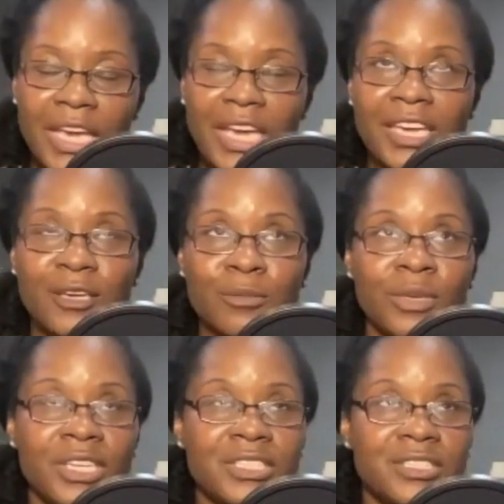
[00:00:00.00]
It can
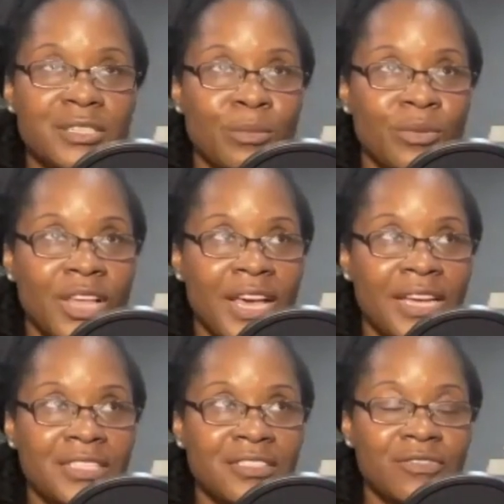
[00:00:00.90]
be as simple
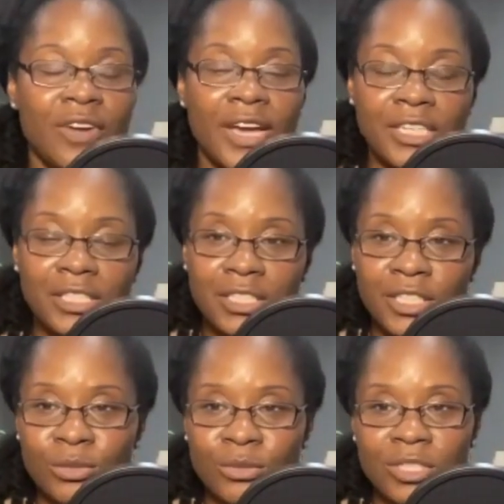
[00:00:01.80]
as finally
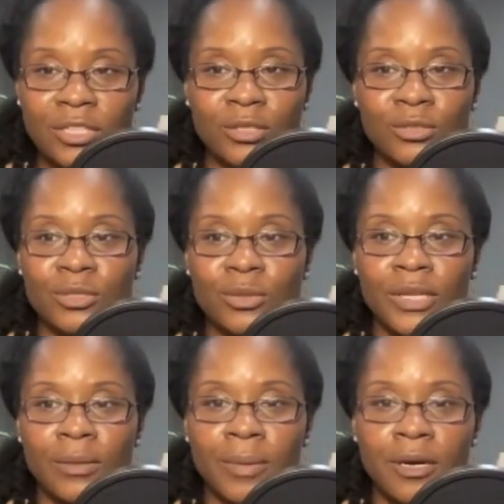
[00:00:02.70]
losing those
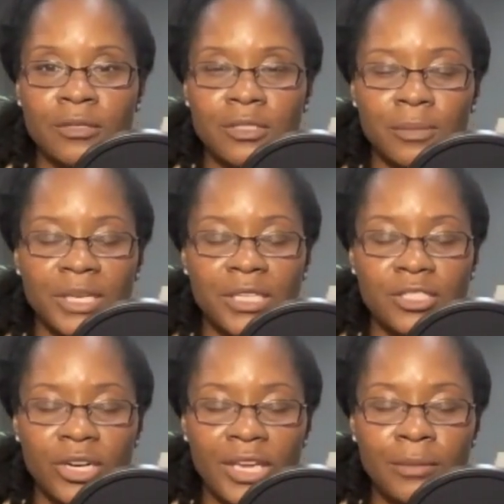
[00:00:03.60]
20 pounds because
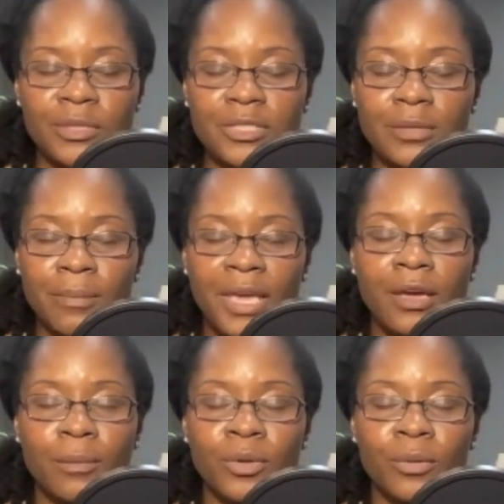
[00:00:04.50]
you're able to make
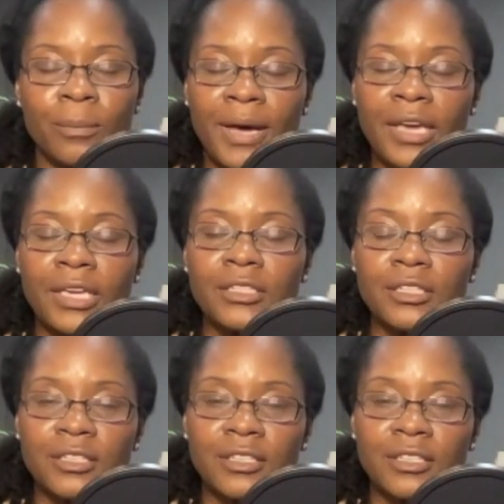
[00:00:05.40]
up your mind